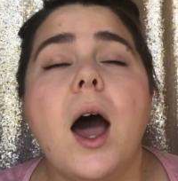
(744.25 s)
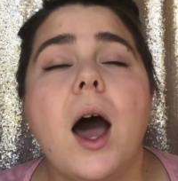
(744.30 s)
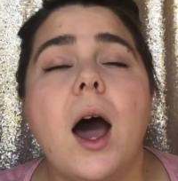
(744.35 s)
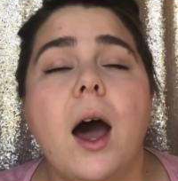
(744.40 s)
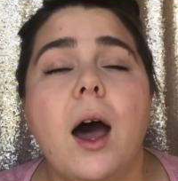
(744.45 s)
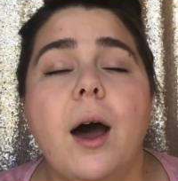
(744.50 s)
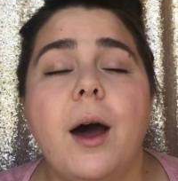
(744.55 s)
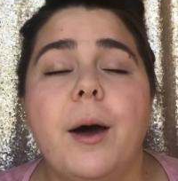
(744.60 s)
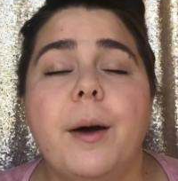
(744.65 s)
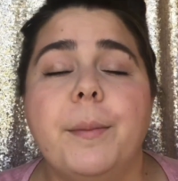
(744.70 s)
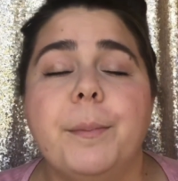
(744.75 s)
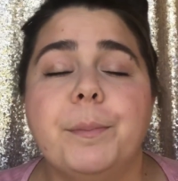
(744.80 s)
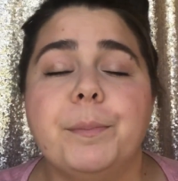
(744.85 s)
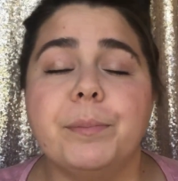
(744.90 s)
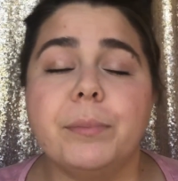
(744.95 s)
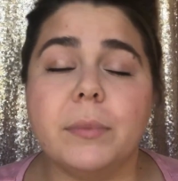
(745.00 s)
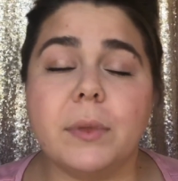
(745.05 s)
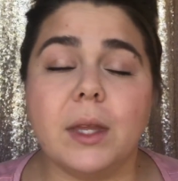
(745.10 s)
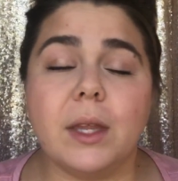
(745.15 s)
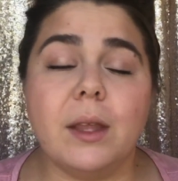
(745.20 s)

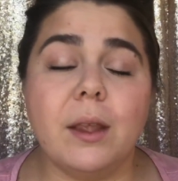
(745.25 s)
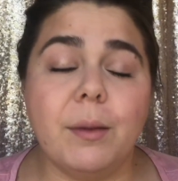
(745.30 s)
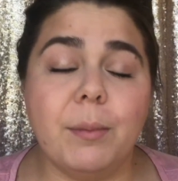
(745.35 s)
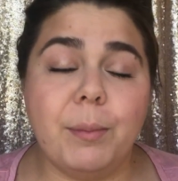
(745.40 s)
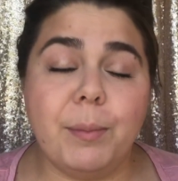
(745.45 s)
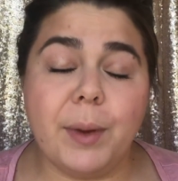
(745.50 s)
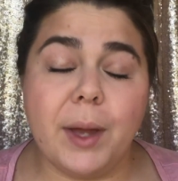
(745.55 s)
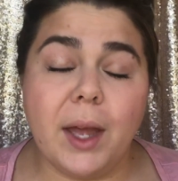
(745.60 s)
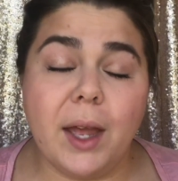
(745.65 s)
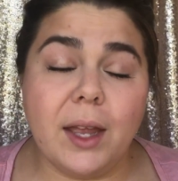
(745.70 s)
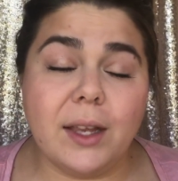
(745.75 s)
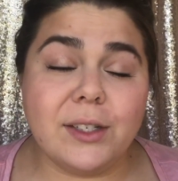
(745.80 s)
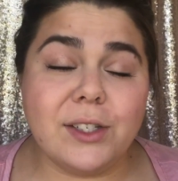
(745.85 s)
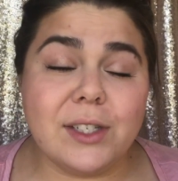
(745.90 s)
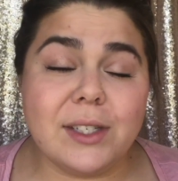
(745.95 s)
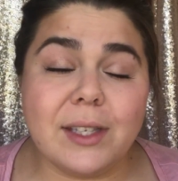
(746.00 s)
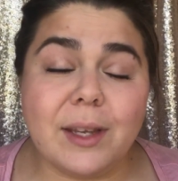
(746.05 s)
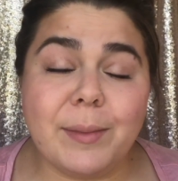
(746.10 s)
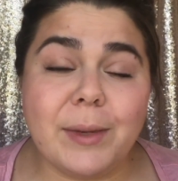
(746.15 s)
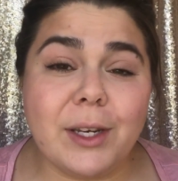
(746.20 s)
But
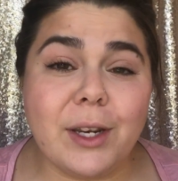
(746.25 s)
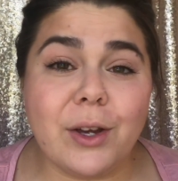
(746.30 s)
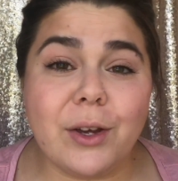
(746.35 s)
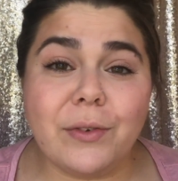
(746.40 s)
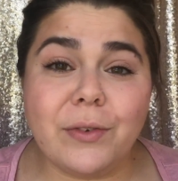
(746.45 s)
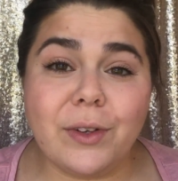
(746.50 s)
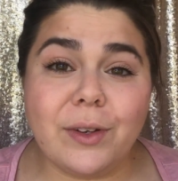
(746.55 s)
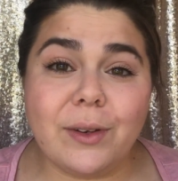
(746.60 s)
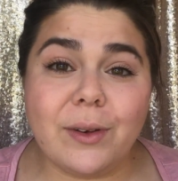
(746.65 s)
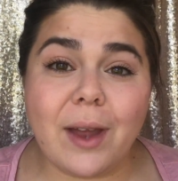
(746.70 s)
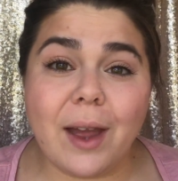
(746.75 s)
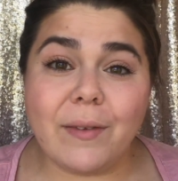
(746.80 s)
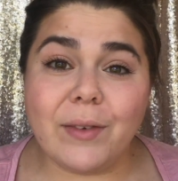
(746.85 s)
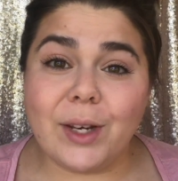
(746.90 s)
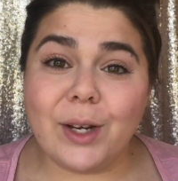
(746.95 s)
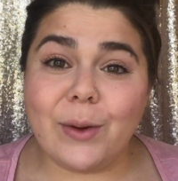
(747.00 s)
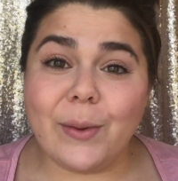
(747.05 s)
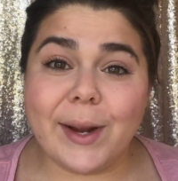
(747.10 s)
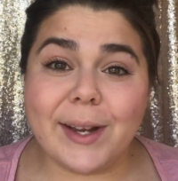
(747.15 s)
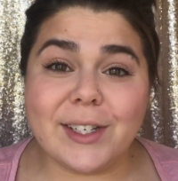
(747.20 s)
just let me know if you have
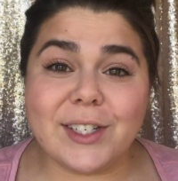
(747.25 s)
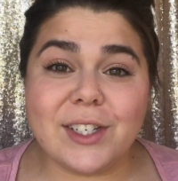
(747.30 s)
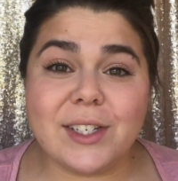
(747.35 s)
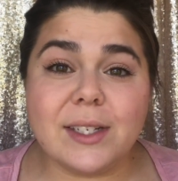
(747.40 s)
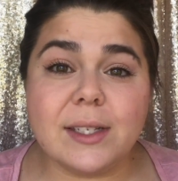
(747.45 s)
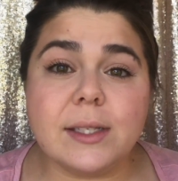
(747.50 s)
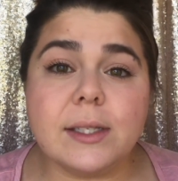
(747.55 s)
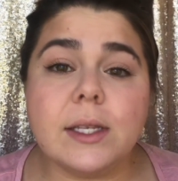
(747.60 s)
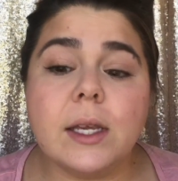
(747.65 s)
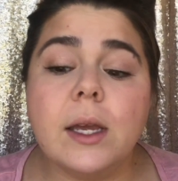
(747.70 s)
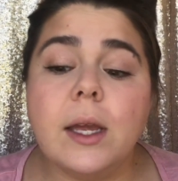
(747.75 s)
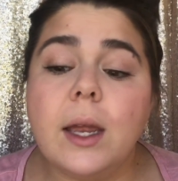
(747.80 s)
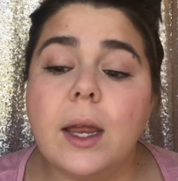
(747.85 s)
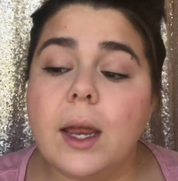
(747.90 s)
any questions.